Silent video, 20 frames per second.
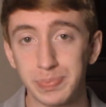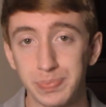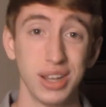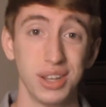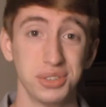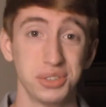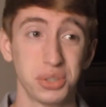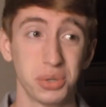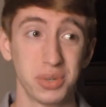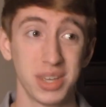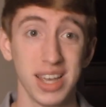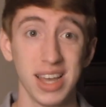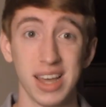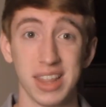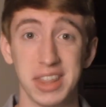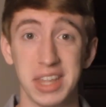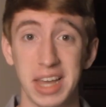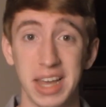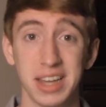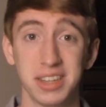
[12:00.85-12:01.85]
So yeah,
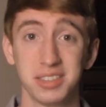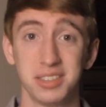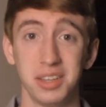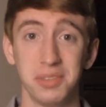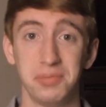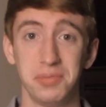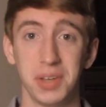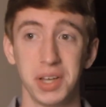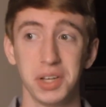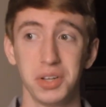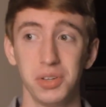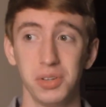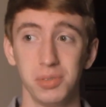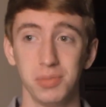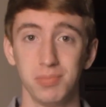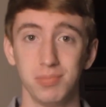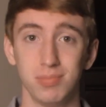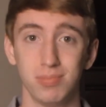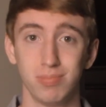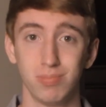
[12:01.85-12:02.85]
the
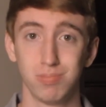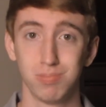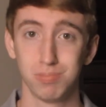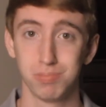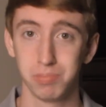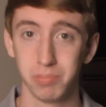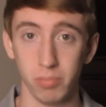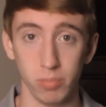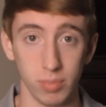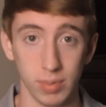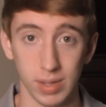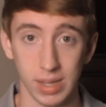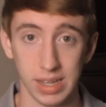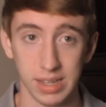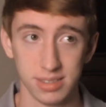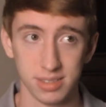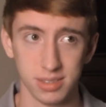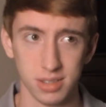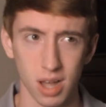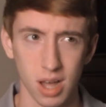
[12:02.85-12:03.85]
XFL
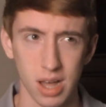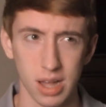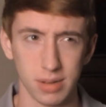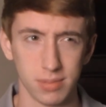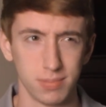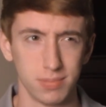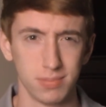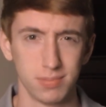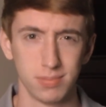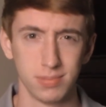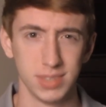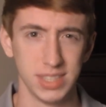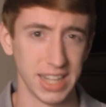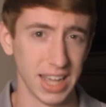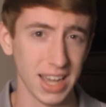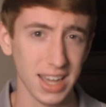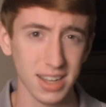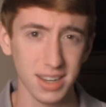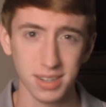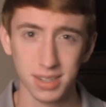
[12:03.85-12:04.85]
is not
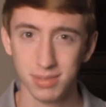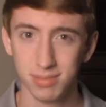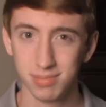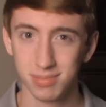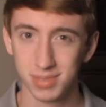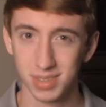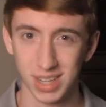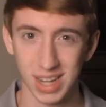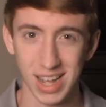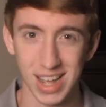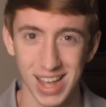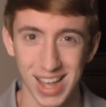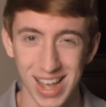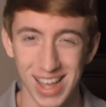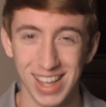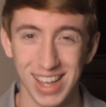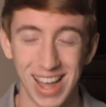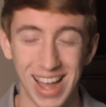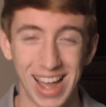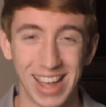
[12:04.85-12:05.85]
dead,
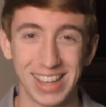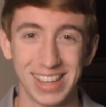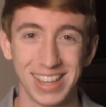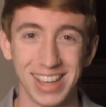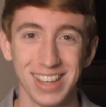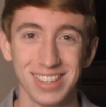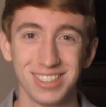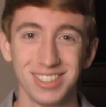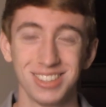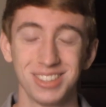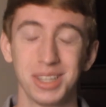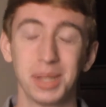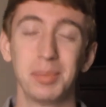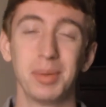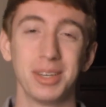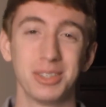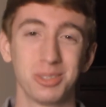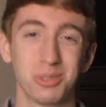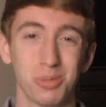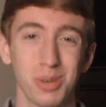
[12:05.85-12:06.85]
I guess is the
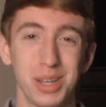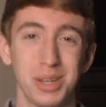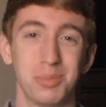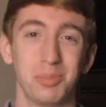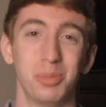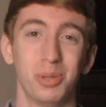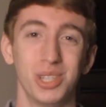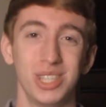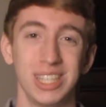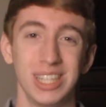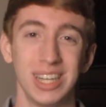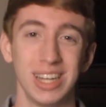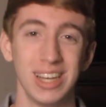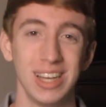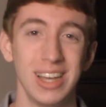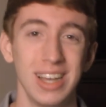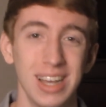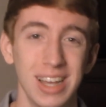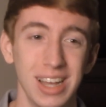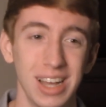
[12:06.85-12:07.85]
best way to put it.
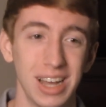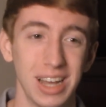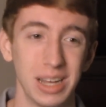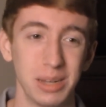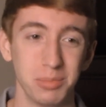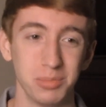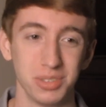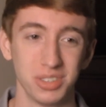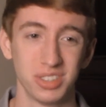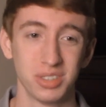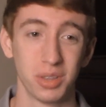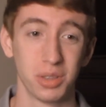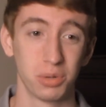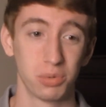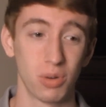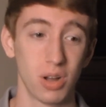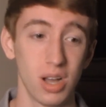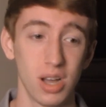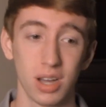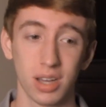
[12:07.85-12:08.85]
So The
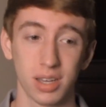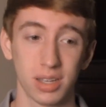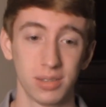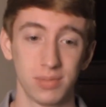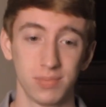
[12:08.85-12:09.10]
Rock,